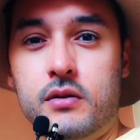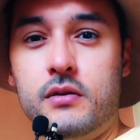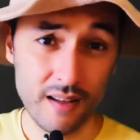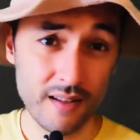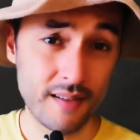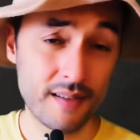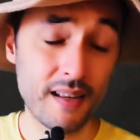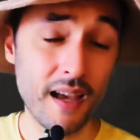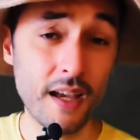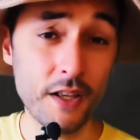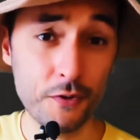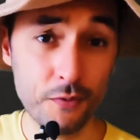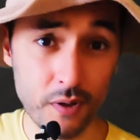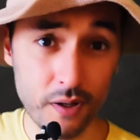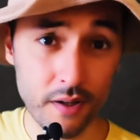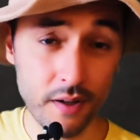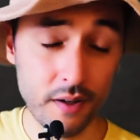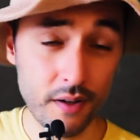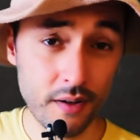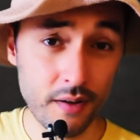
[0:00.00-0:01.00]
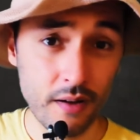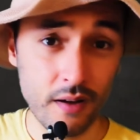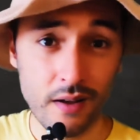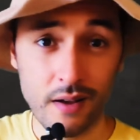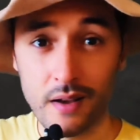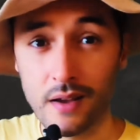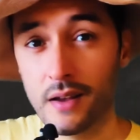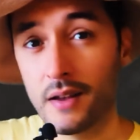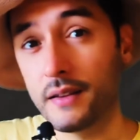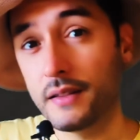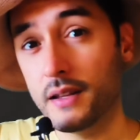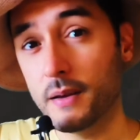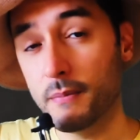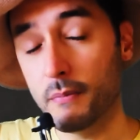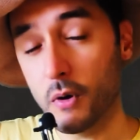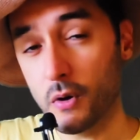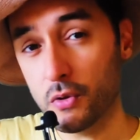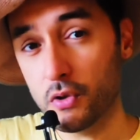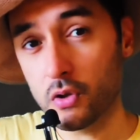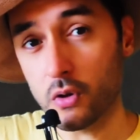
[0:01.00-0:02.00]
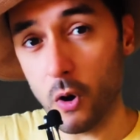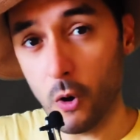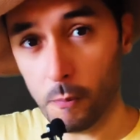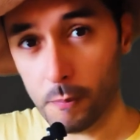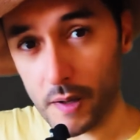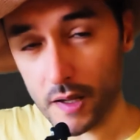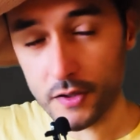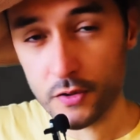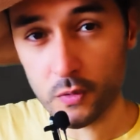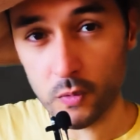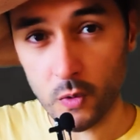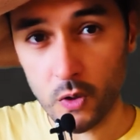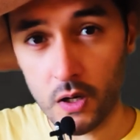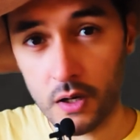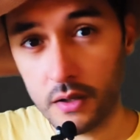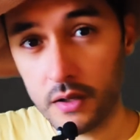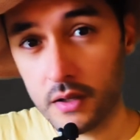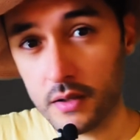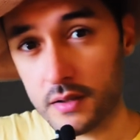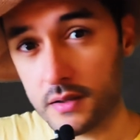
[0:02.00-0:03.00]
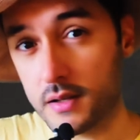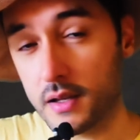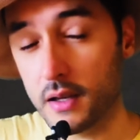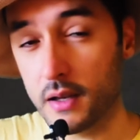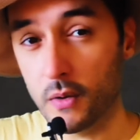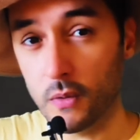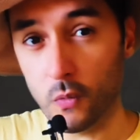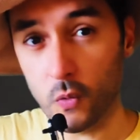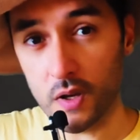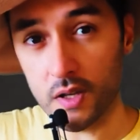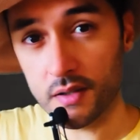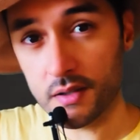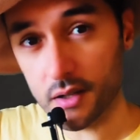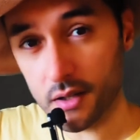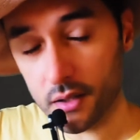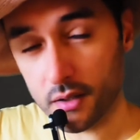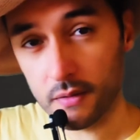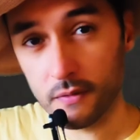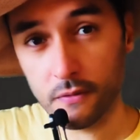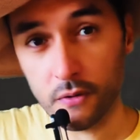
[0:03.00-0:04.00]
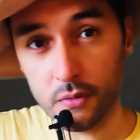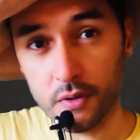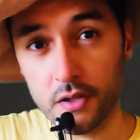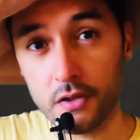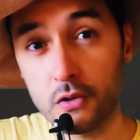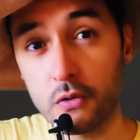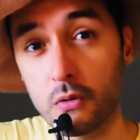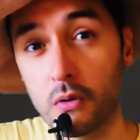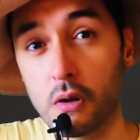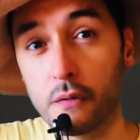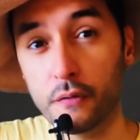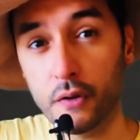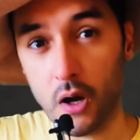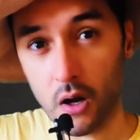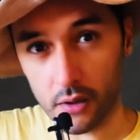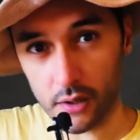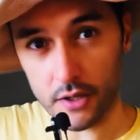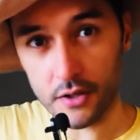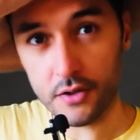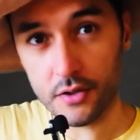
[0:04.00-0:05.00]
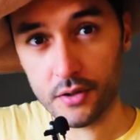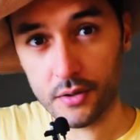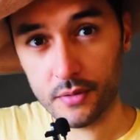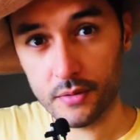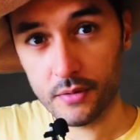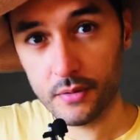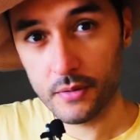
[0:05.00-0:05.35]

And since we're here, the most complex one is the wizard from the School of Knowledge.